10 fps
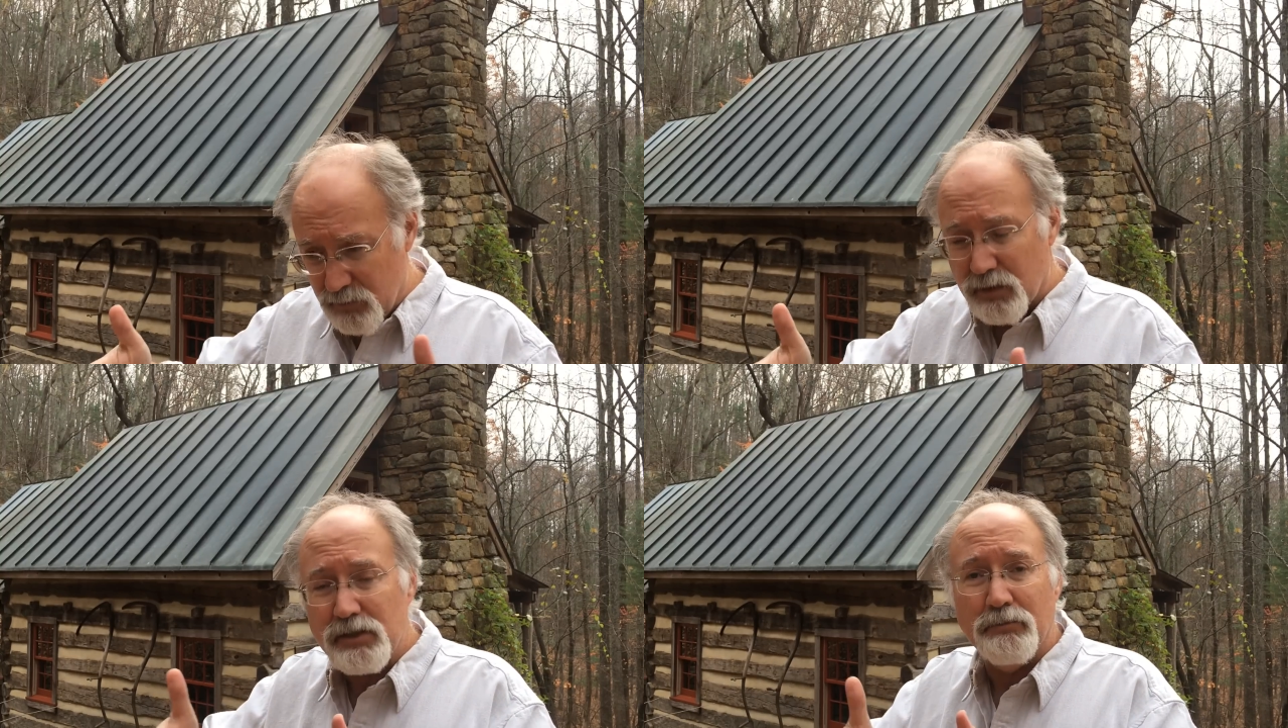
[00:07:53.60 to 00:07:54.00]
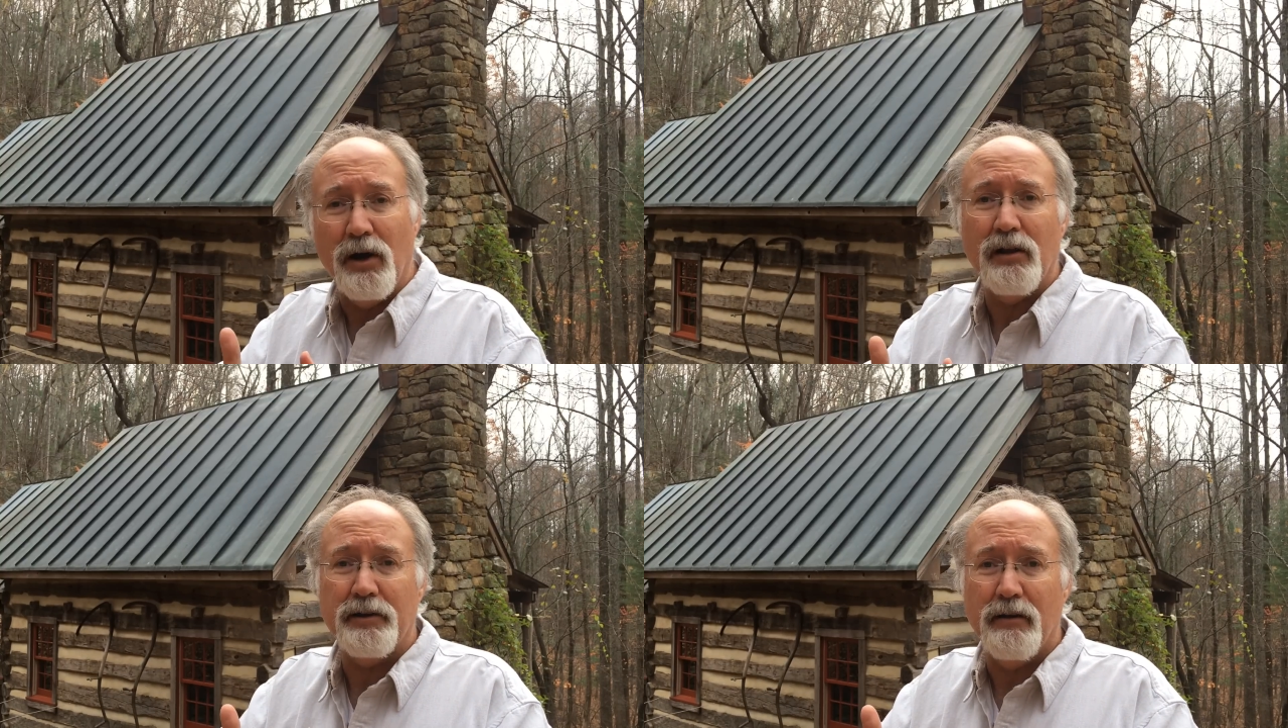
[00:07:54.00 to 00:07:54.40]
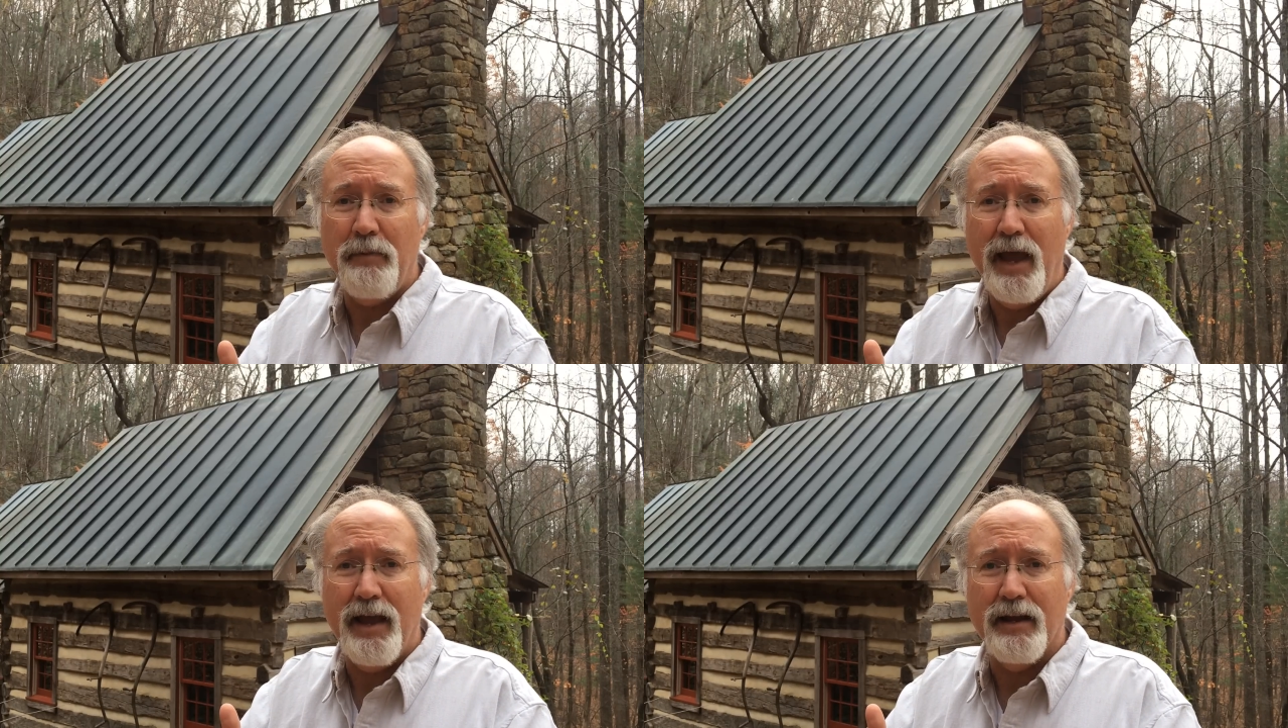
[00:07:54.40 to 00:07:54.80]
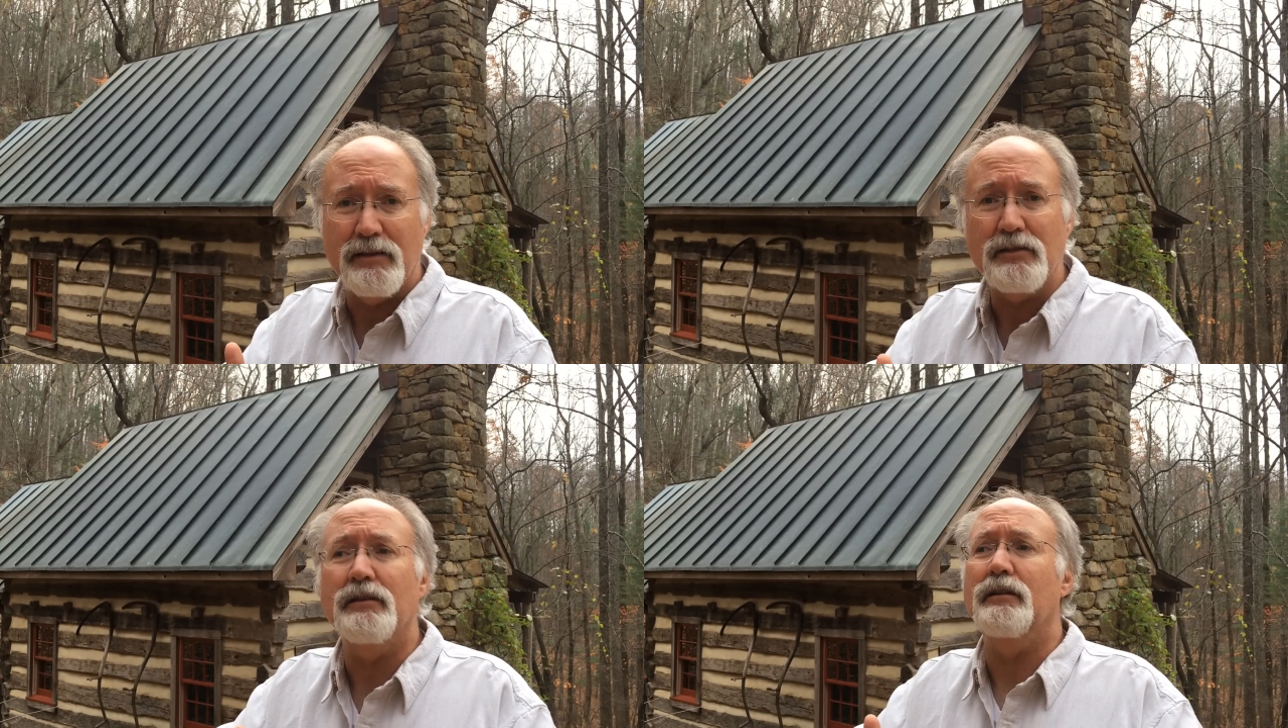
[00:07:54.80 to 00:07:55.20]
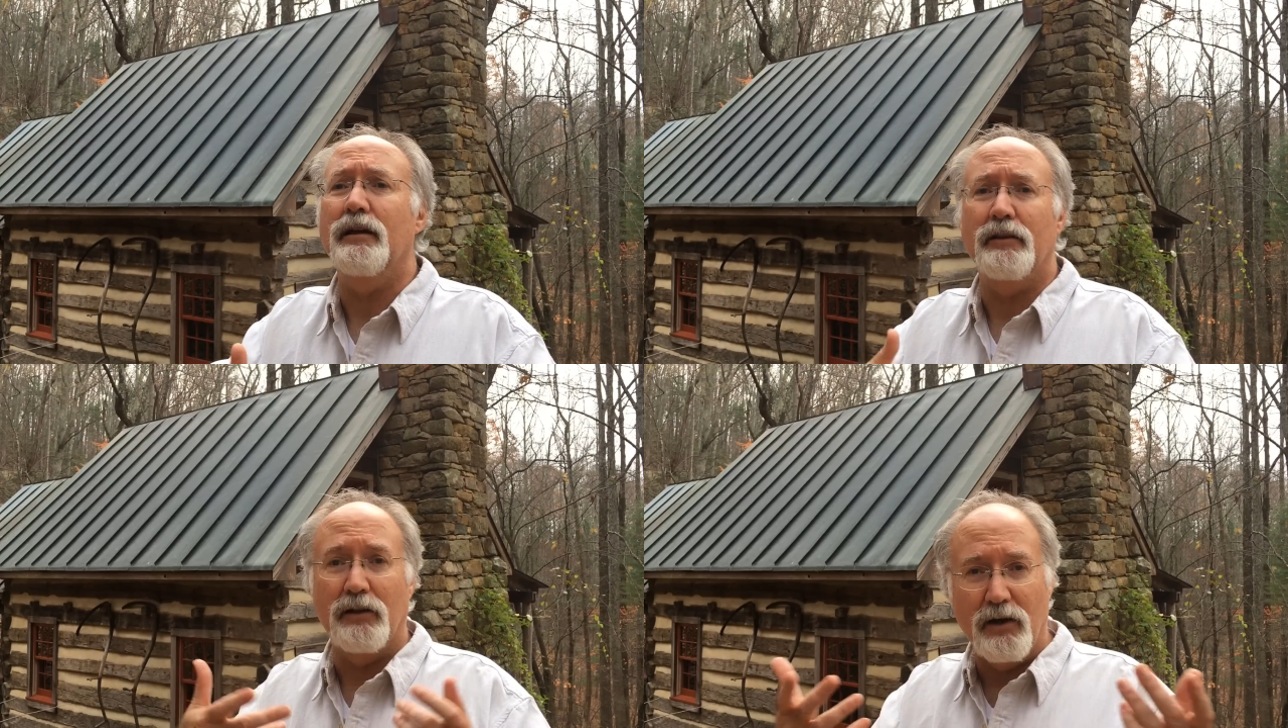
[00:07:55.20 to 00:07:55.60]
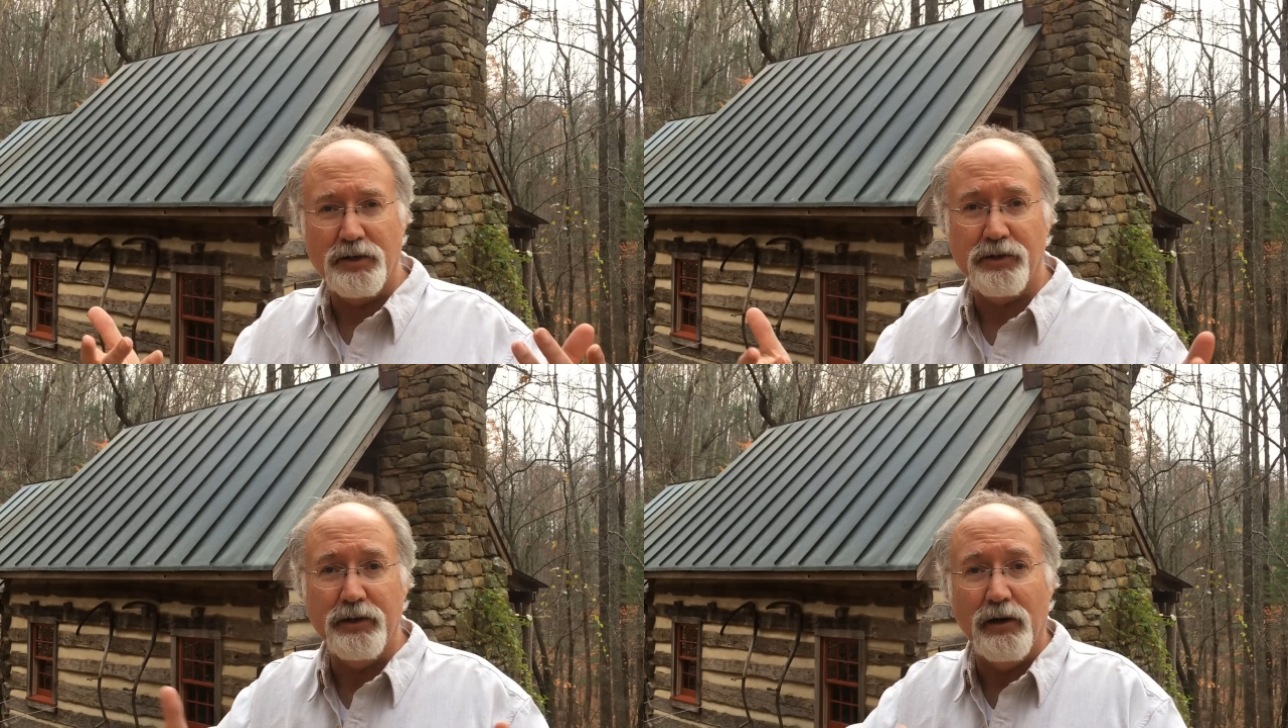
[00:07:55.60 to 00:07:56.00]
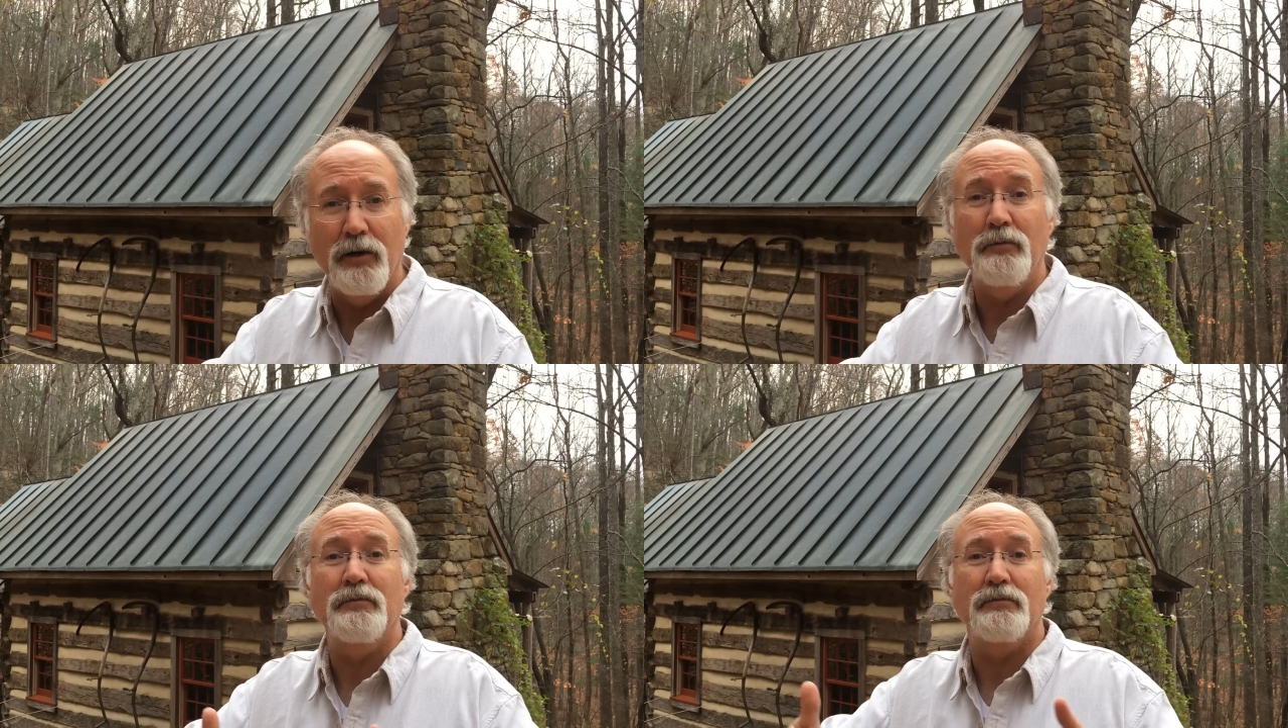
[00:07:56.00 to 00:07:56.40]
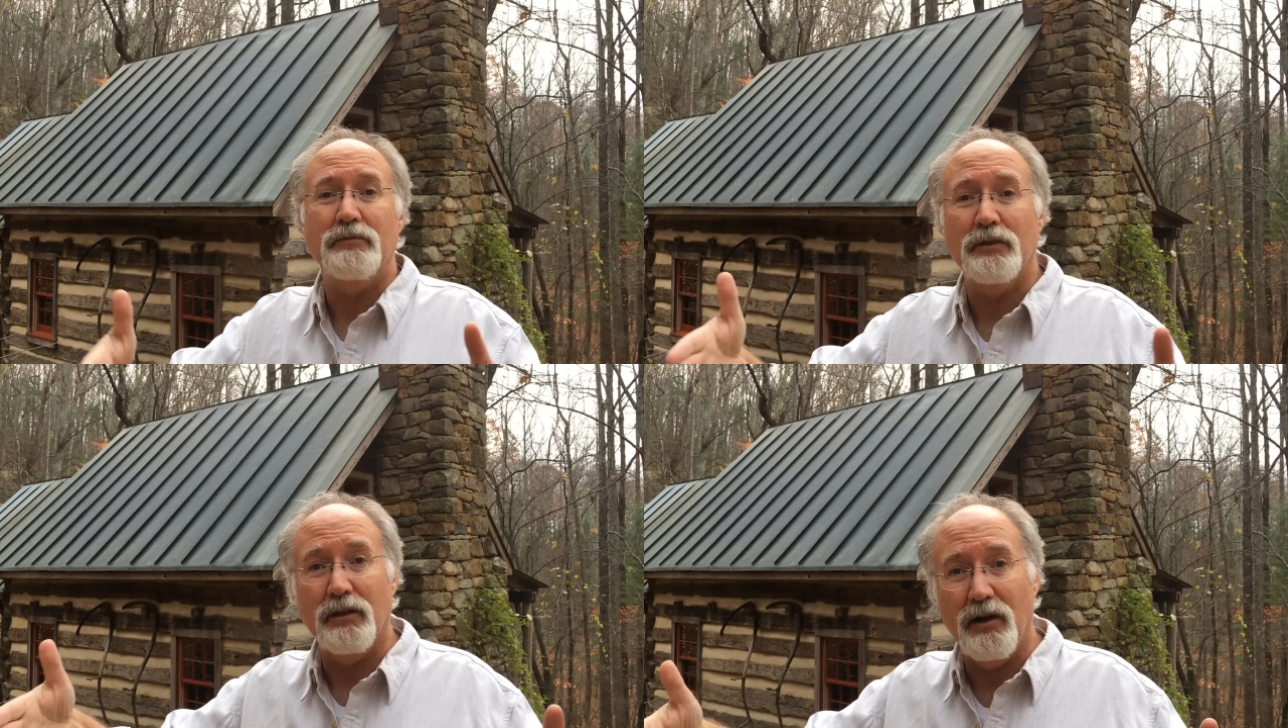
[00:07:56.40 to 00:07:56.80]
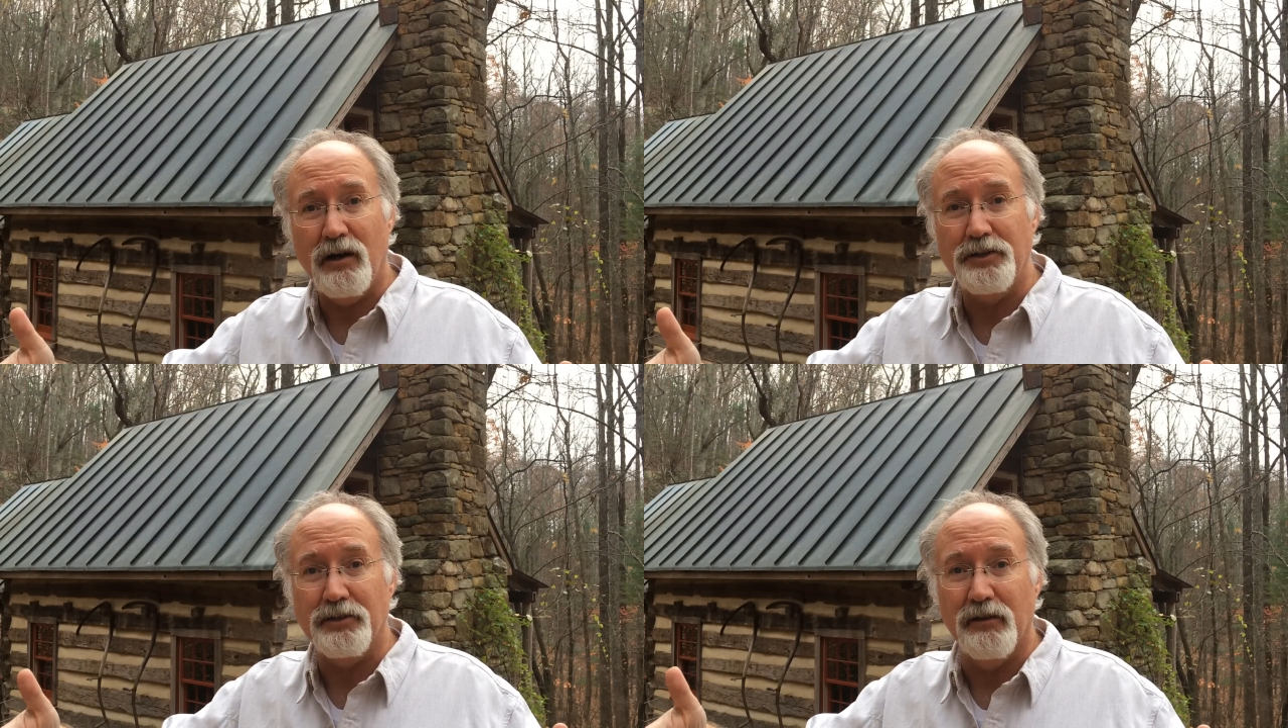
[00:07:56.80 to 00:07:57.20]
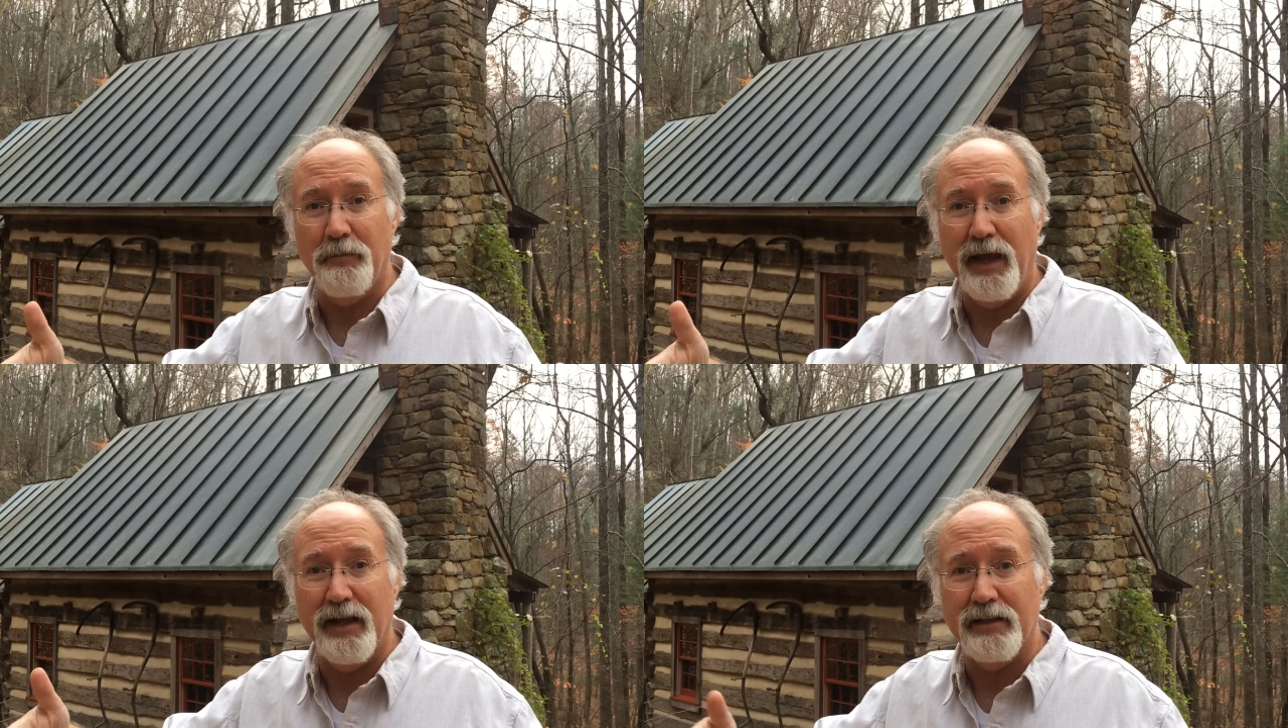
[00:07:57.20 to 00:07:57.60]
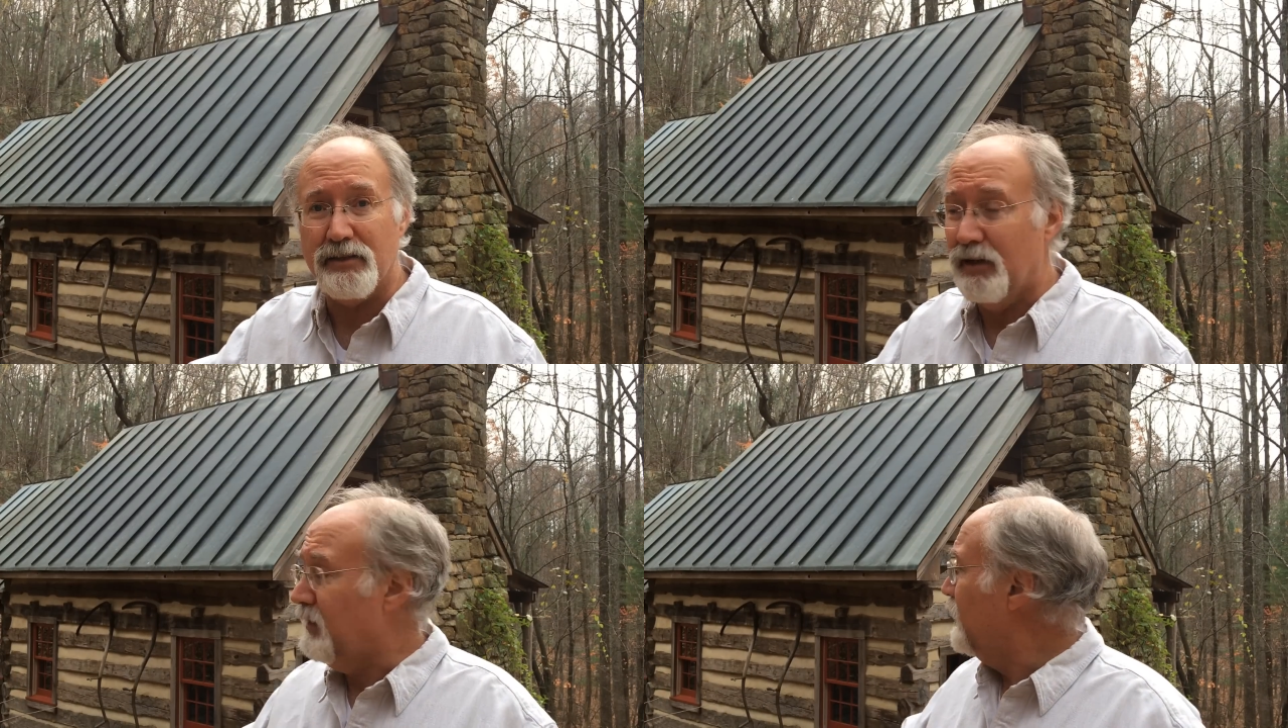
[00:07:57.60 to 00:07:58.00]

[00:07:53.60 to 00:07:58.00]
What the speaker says: the smaller your pans, and the larger your home, the larger the pans.